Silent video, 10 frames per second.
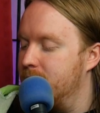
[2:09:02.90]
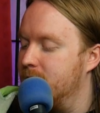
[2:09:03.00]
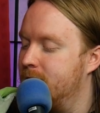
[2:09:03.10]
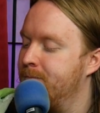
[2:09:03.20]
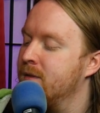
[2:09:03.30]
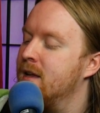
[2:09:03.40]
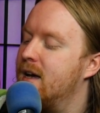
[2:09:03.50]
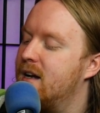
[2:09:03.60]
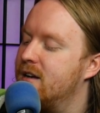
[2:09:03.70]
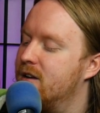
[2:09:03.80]
well.
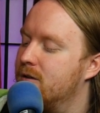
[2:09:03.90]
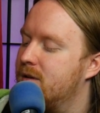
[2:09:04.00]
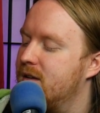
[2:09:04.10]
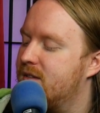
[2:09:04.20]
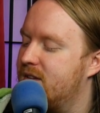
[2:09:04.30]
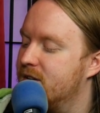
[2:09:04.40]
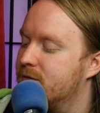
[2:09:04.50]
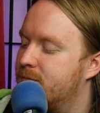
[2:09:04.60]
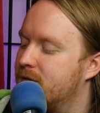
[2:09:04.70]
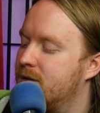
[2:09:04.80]
And I know he's
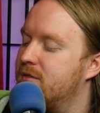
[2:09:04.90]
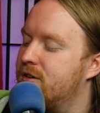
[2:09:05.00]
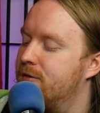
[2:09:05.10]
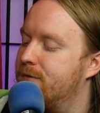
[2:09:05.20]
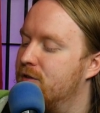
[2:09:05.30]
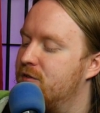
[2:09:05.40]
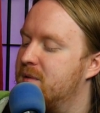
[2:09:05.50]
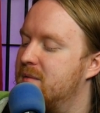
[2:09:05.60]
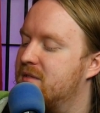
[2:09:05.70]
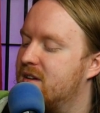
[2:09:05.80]
here he was here first,
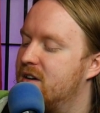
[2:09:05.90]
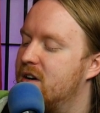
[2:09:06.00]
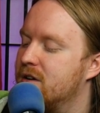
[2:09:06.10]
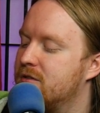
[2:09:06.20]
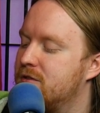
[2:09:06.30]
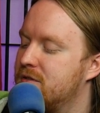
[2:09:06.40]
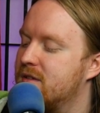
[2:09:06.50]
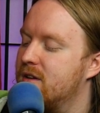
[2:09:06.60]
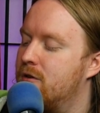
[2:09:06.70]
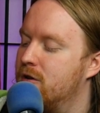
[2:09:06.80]
but I'm scared he'll do
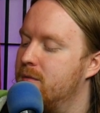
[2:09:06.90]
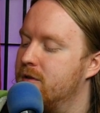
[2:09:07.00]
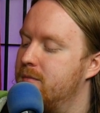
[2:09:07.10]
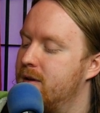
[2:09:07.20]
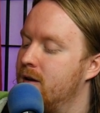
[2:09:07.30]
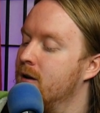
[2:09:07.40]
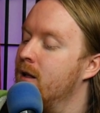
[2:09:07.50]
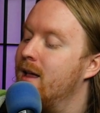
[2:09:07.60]
something horrible to me.